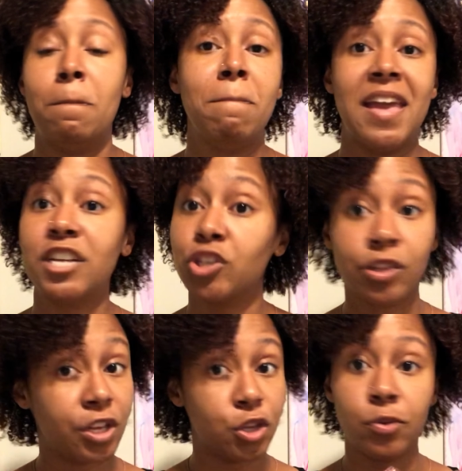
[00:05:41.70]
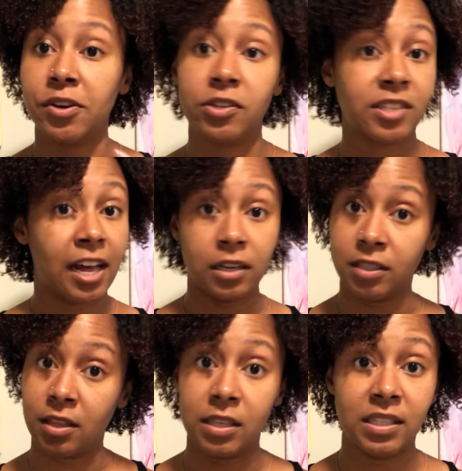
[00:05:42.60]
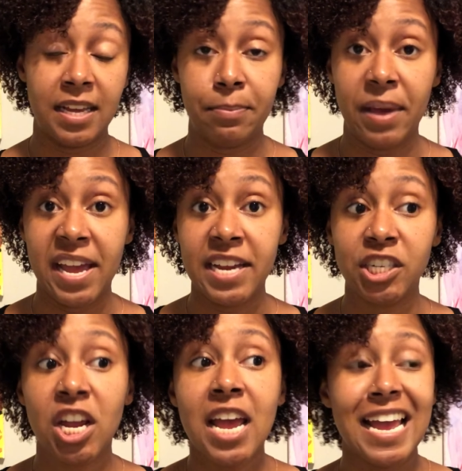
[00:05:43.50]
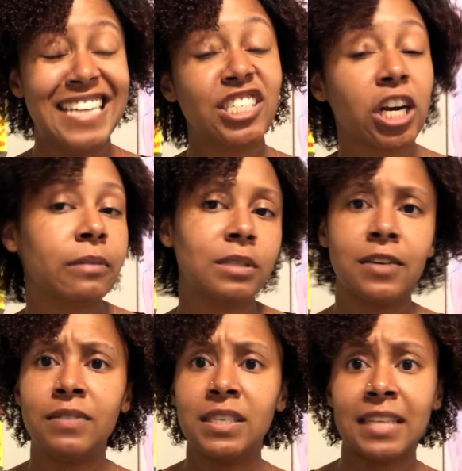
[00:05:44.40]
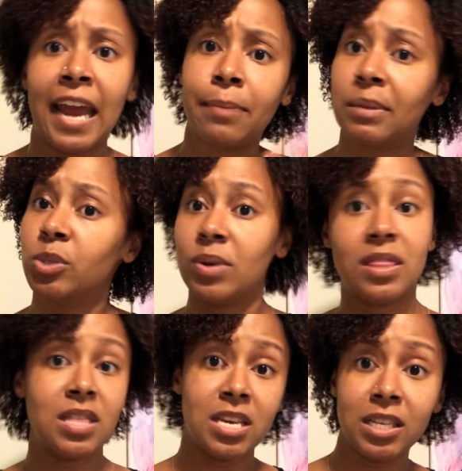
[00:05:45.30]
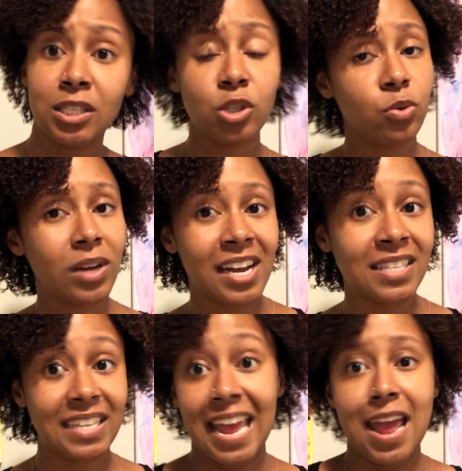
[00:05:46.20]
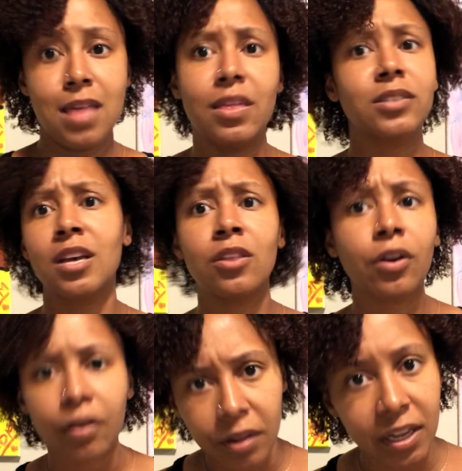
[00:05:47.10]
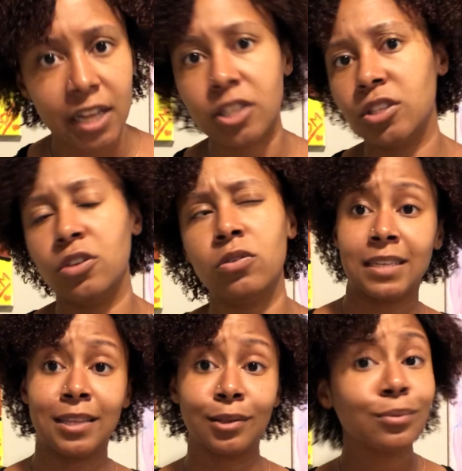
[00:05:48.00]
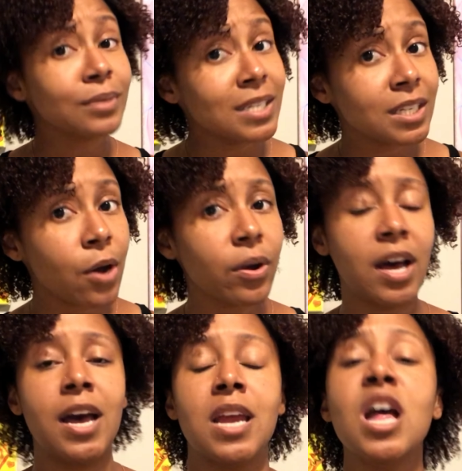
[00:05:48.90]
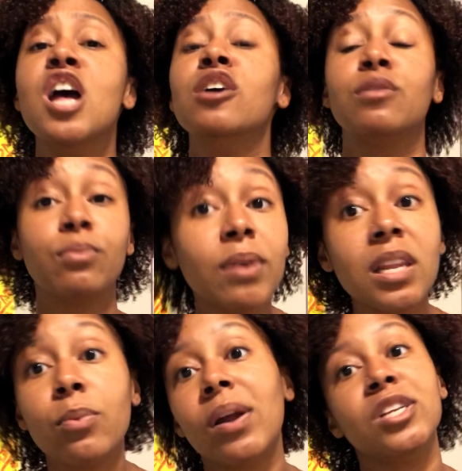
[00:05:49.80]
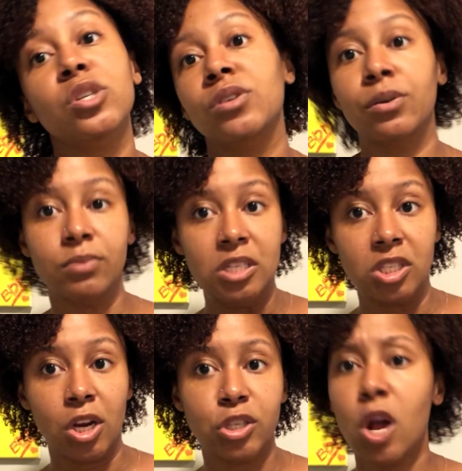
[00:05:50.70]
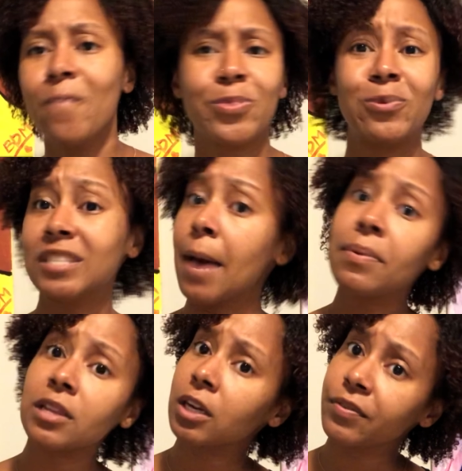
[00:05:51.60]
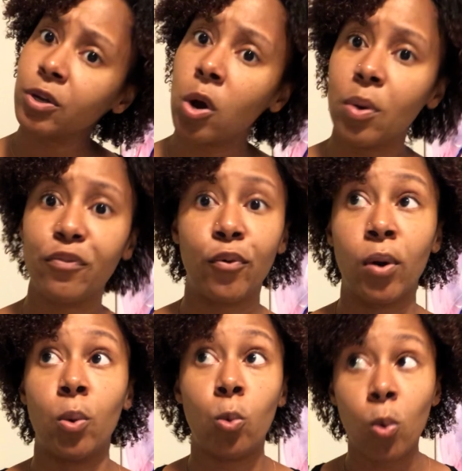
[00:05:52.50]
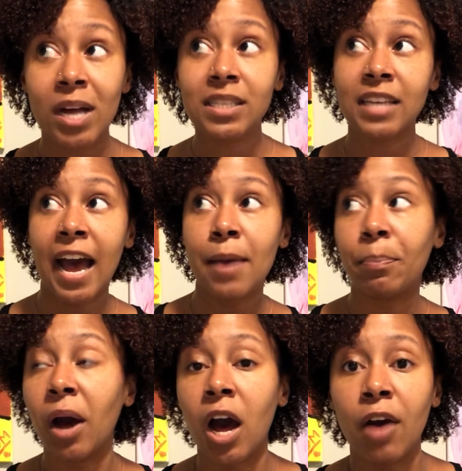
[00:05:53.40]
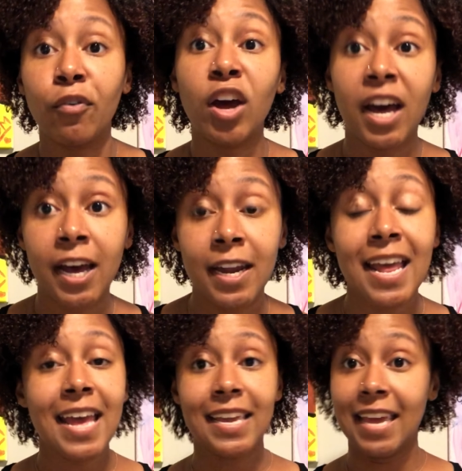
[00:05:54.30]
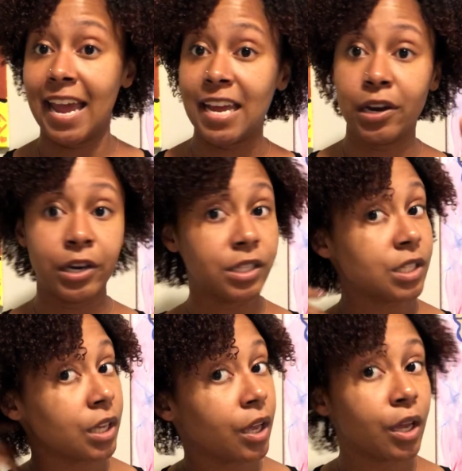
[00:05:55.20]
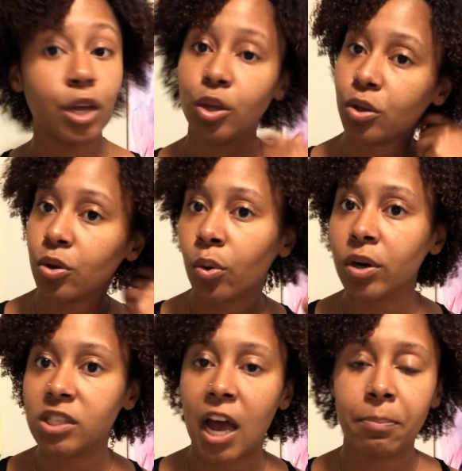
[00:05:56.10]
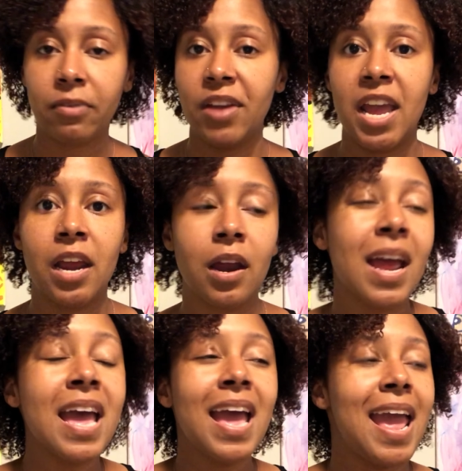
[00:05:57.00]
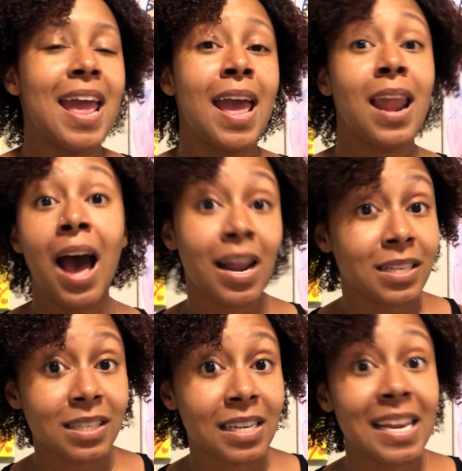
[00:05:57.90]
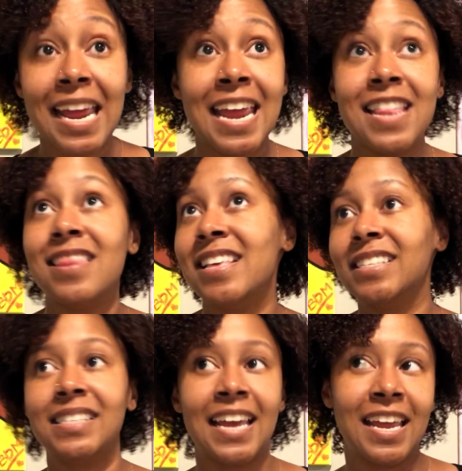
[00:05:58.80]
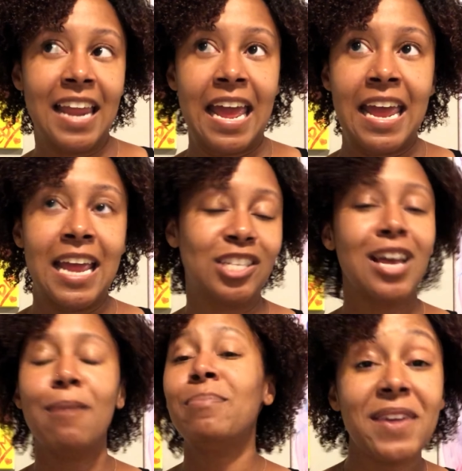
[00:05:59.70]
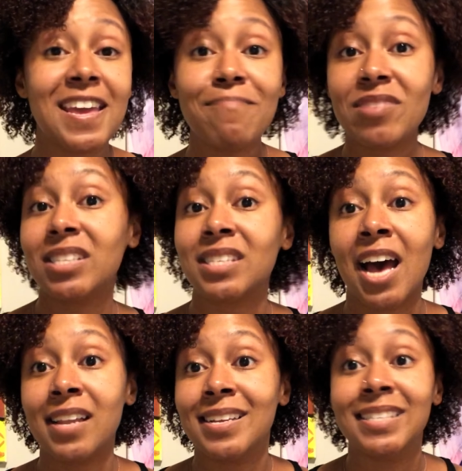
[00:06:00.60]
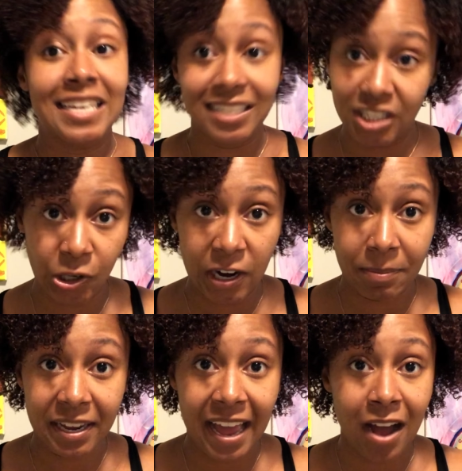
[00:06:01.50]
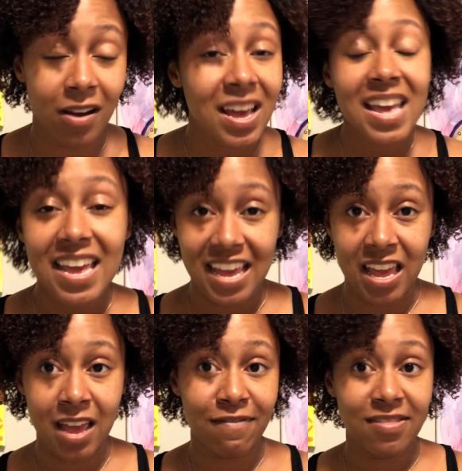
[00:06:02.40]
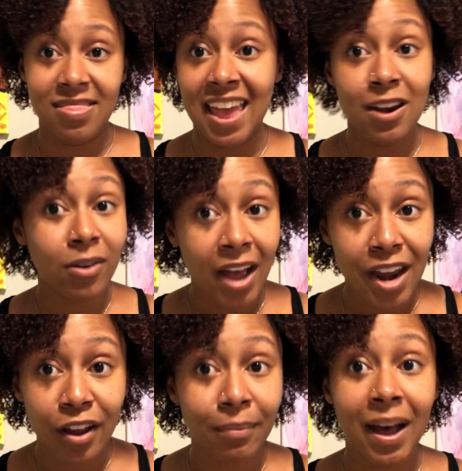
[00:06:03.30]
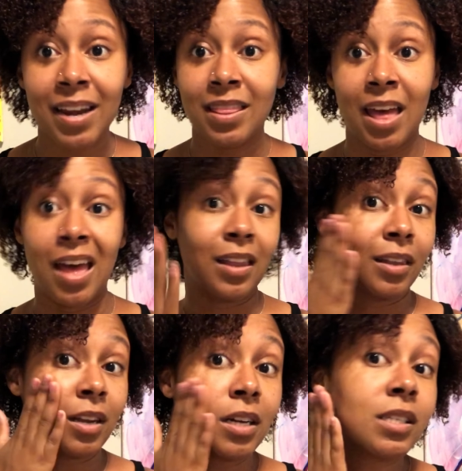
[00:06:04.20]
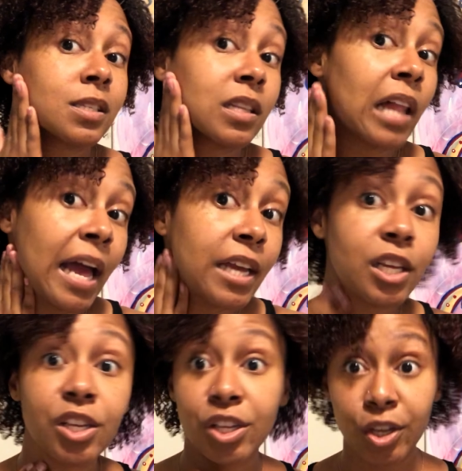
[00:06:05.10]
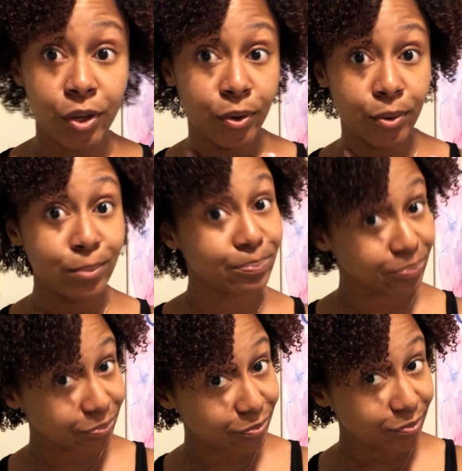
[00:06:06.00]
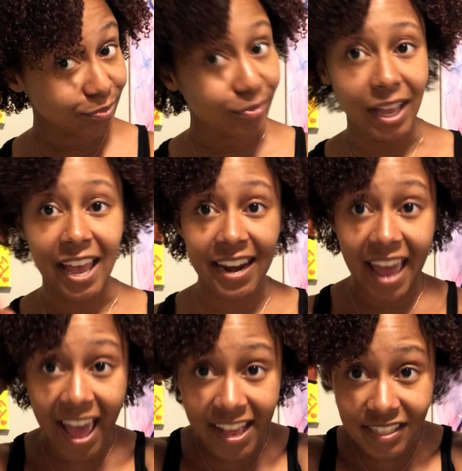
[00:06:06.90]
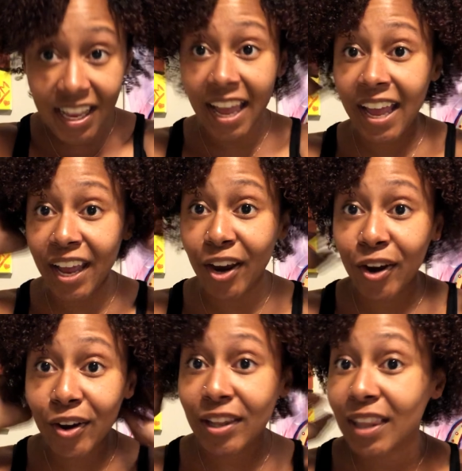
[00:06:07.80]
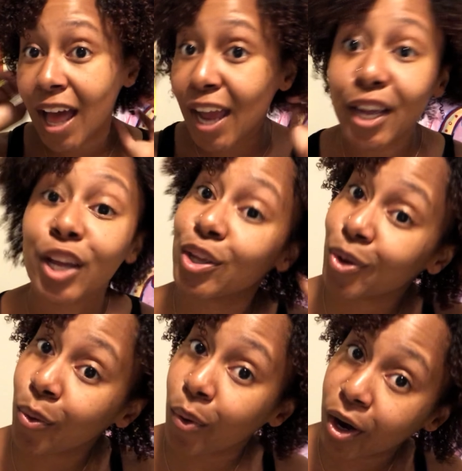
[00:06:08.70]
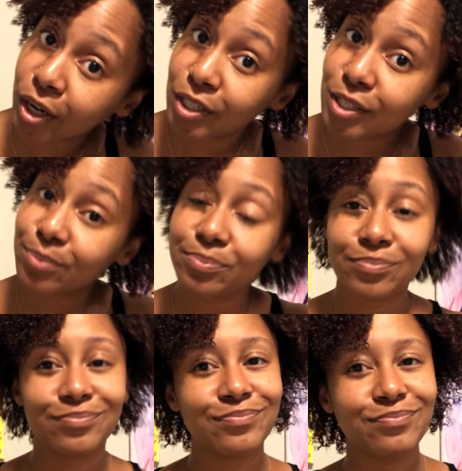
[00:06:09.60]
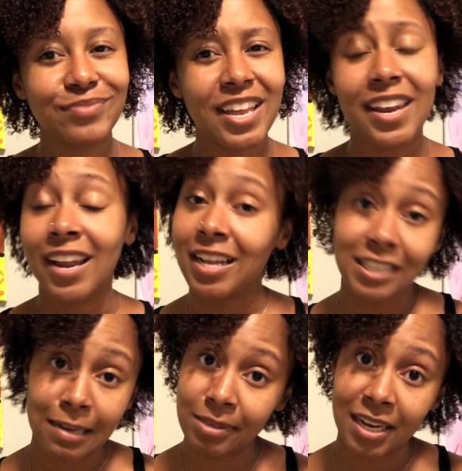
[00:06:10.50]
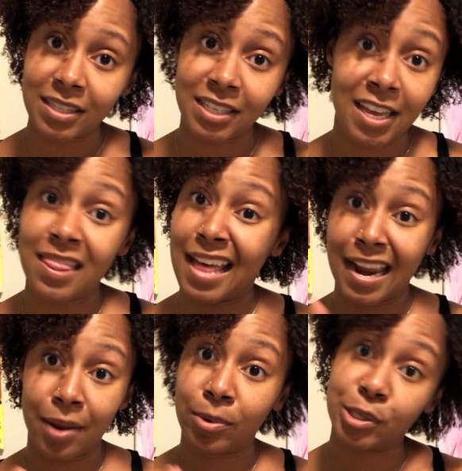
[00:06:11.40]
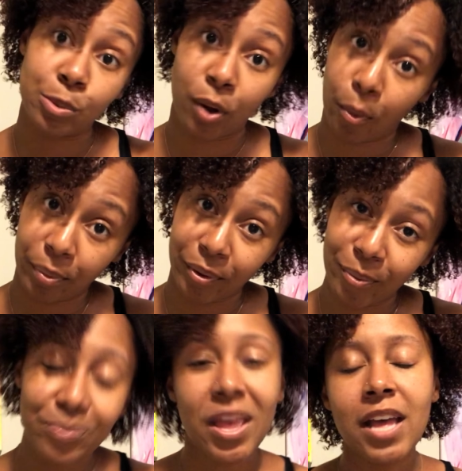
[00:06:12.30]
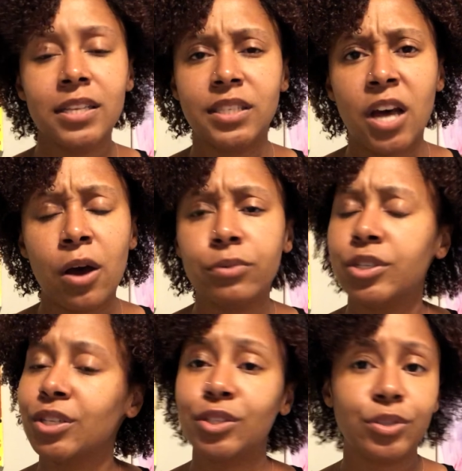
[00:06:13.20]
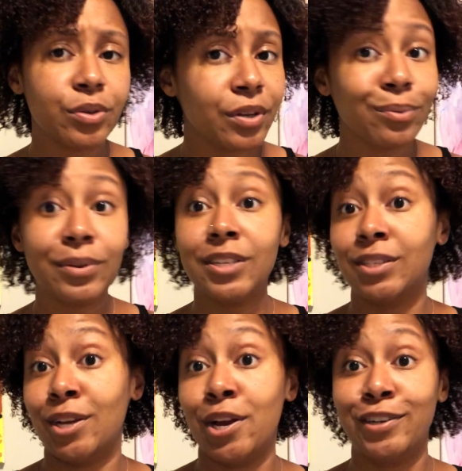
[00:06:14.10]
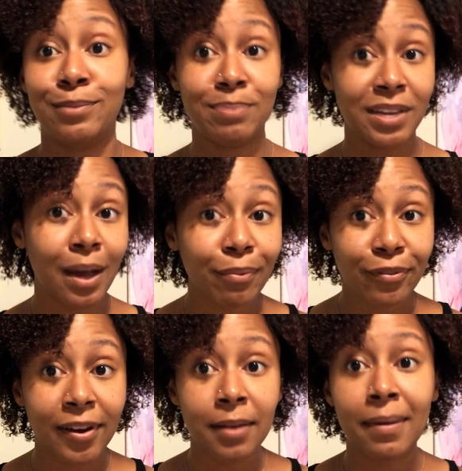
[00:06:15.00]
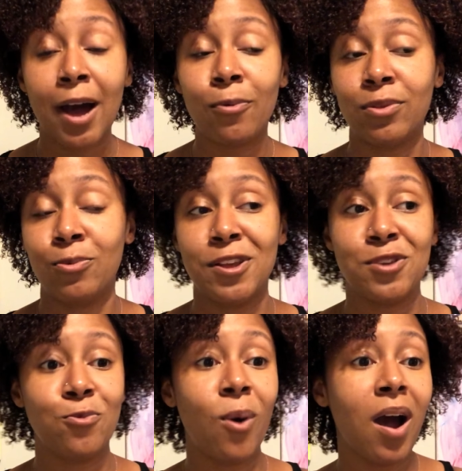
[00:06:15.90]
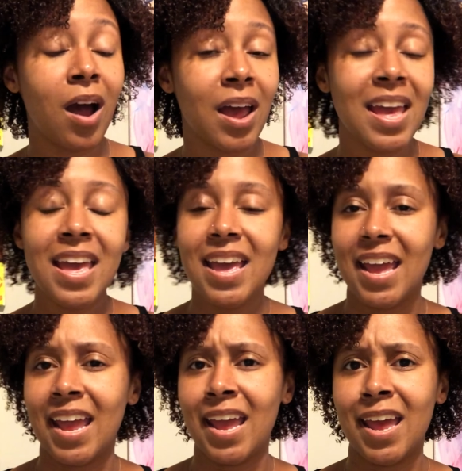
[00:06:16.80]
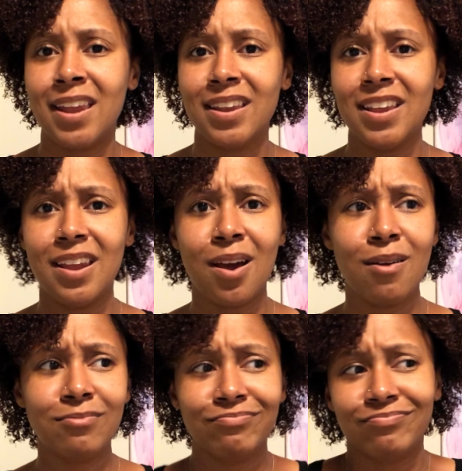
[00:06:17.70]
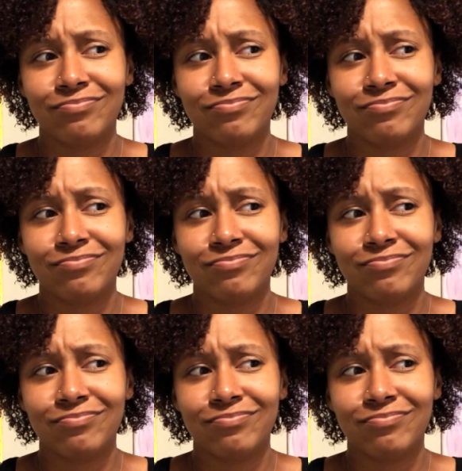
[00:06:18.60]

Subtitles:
make sure that you and your stylist are on the same page. In terms of deciding between these two cuts, and there's other curly cuts too, like the Rizzo cut, you really want to do your research. What type of look are you going for? What type of cut caters to your type of hair? And honestly, in this day and age, peep the stylist Instagram account. If they don't got nobody that looks like you and has hair like yours, 9 times out of 10, that ain't what you want, boo. So just do your research, be upfront about with what you want, and you know,